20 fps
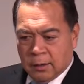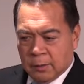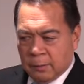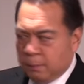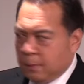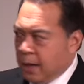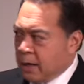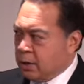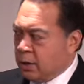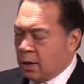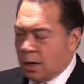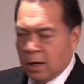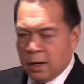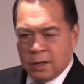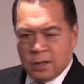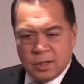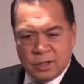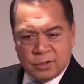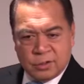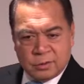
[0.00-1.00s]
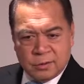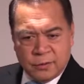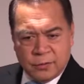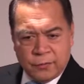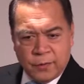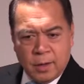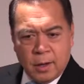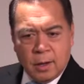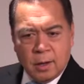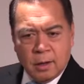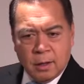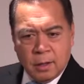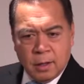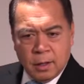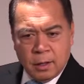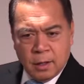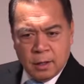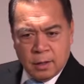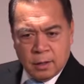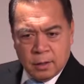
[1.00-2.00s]
muscular dystrophy,
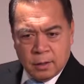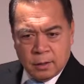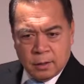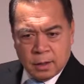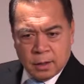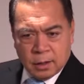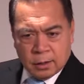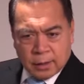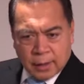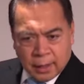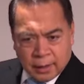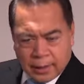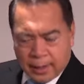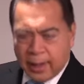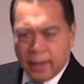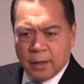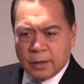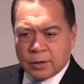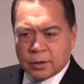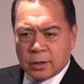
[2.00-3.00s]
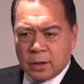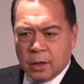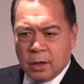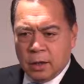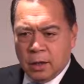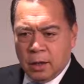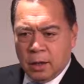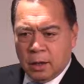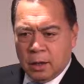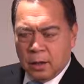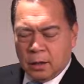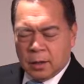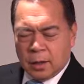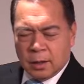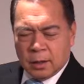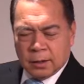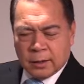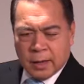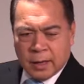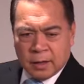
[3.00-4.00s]
you can attack cancer, you
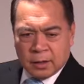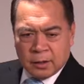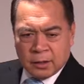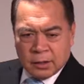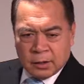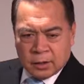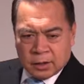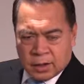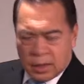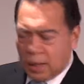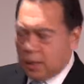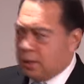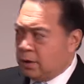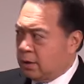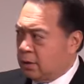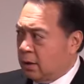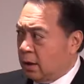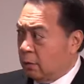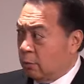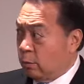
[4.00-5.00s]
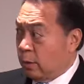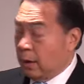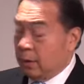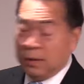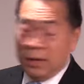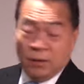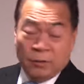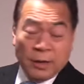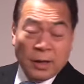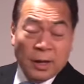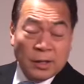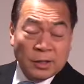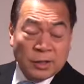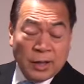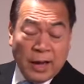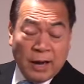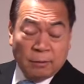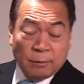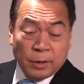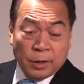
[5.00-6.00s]
can attack things that we, even
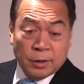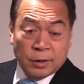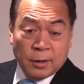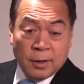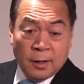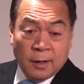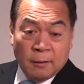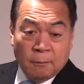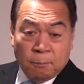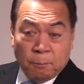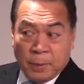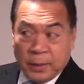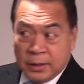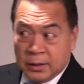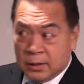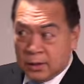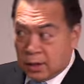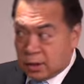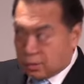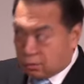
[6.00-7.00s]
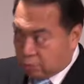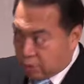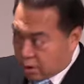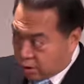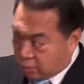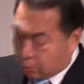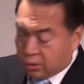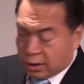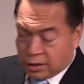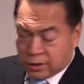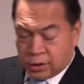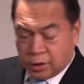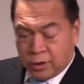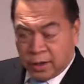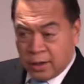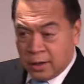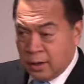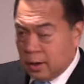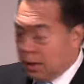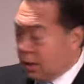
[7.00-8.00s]
Alzheimer's, by just
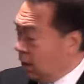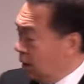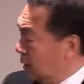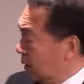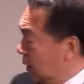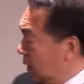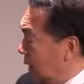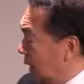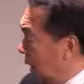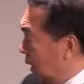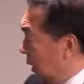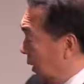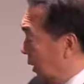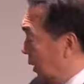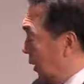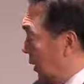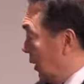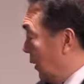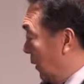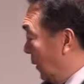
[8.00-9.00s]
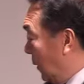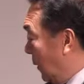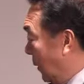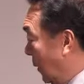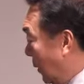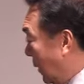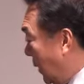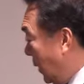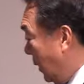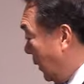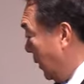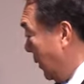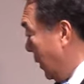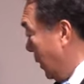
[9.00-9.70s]
restructuring the DNA code, all right?